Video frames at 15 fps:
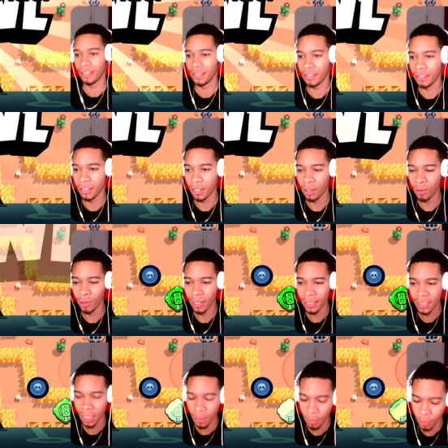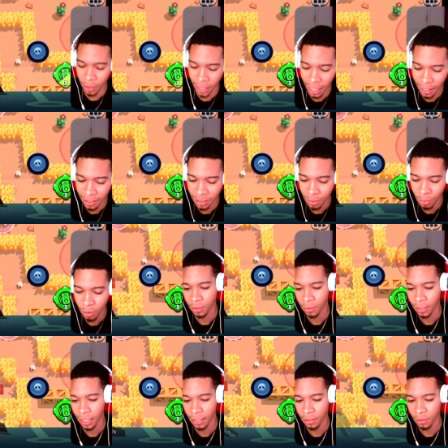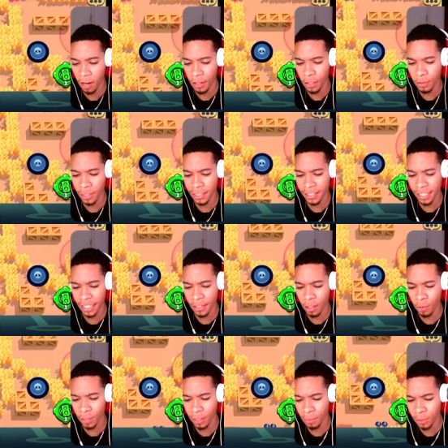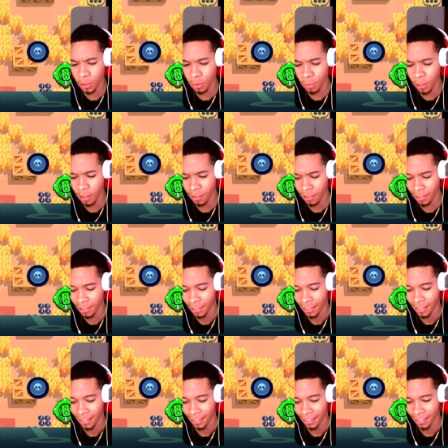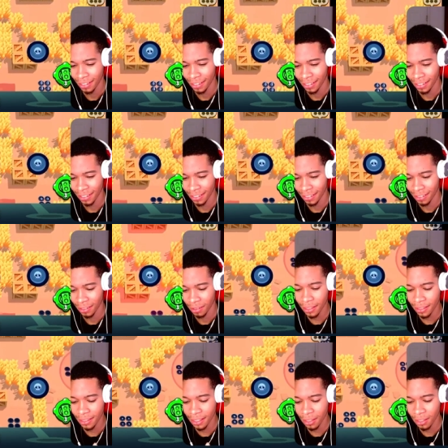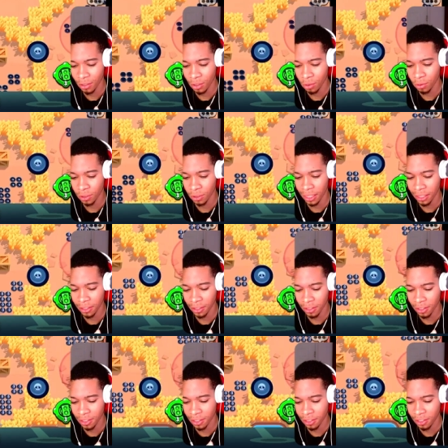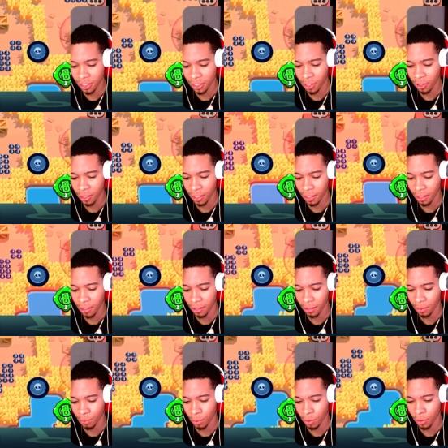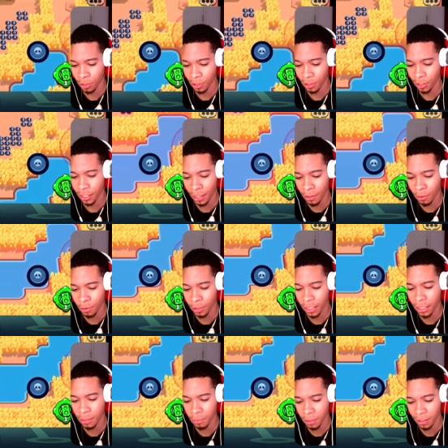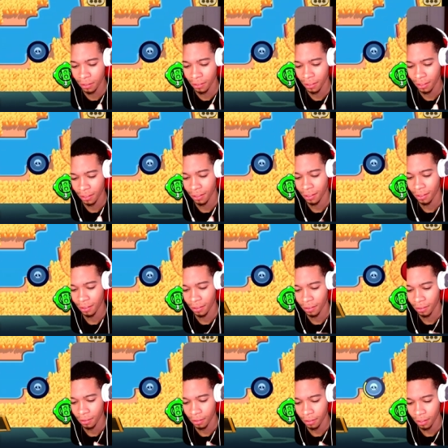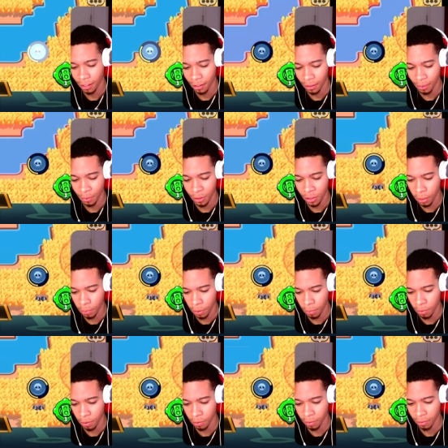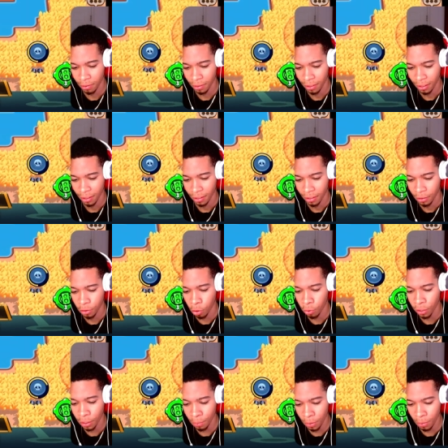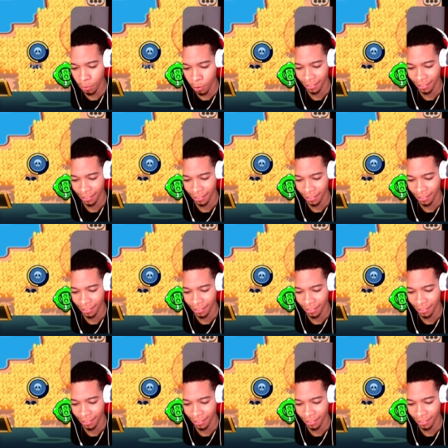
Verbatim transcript: Yo, what's up, realizing, bro? We got those. Are you a seeker with him too, bro? A seeker too. They should shear the. Bro, you're gonna kill. Gonna kill me. Alright, let me hit me, bro. Don't hit me, bro.